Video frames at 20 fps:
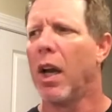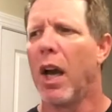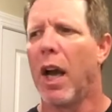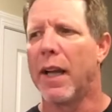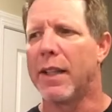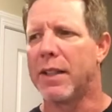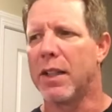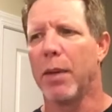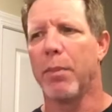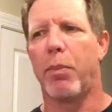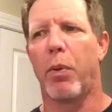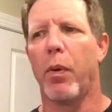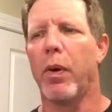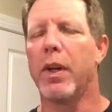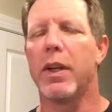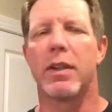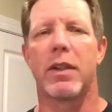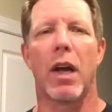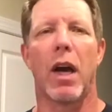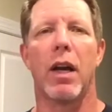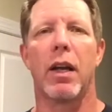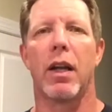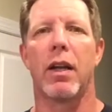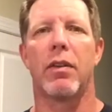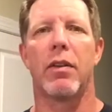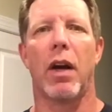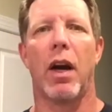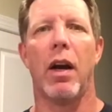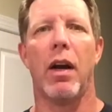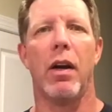at some point, he's got to
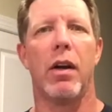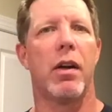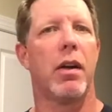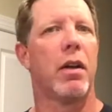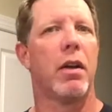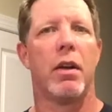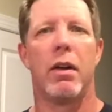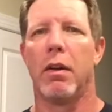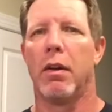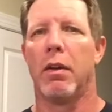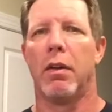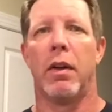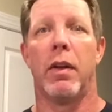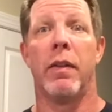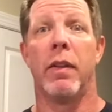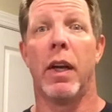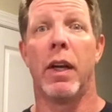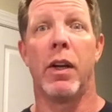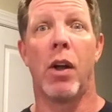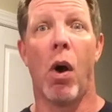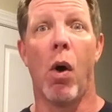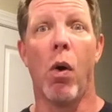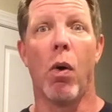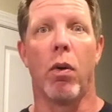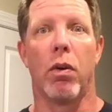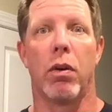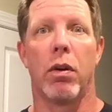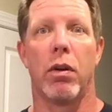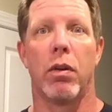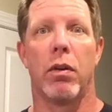get tired. And they don't.